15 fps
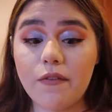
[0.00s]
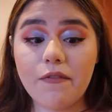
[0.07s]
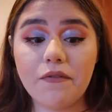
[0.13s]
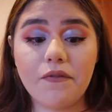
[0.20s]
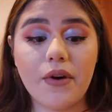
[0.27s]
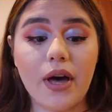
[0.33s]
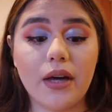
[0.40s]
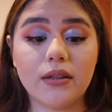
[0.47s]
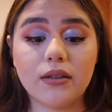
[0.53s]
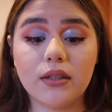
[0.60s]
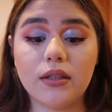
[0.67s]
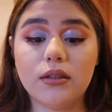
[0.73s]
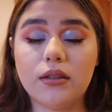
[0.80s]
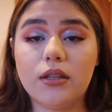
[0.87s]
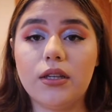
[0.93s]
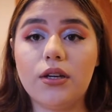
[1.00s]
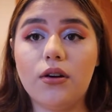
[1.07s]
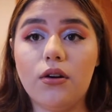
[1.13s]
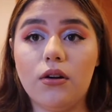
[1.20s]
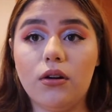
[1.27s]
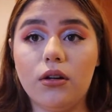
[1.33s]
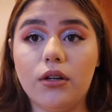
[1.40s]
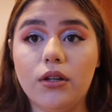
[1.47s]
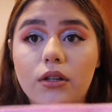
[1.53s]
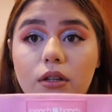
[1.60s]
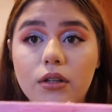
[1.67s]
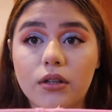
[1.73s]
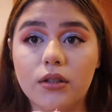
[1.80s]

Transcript: fact that they are